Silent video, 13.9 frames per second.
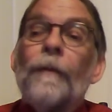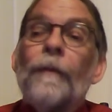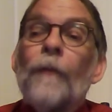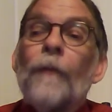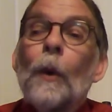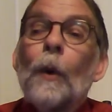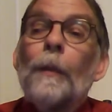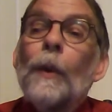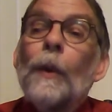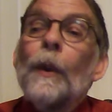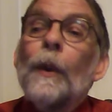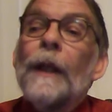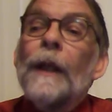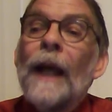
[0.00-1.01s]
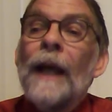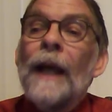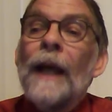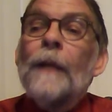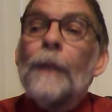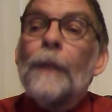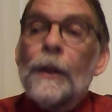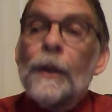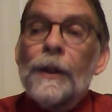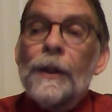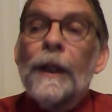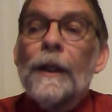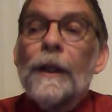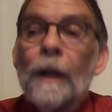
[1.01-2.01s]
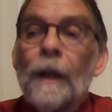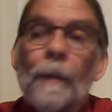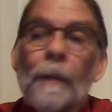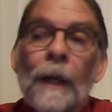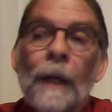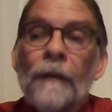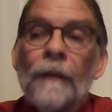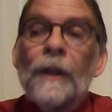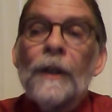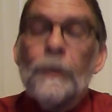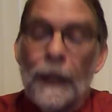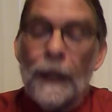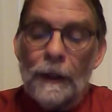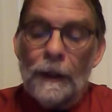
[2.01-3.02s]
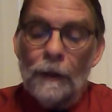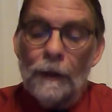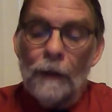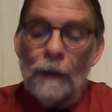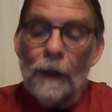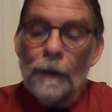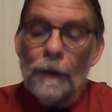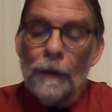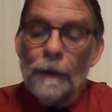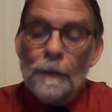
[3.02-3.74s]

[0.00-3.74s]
4.8% above expected growth.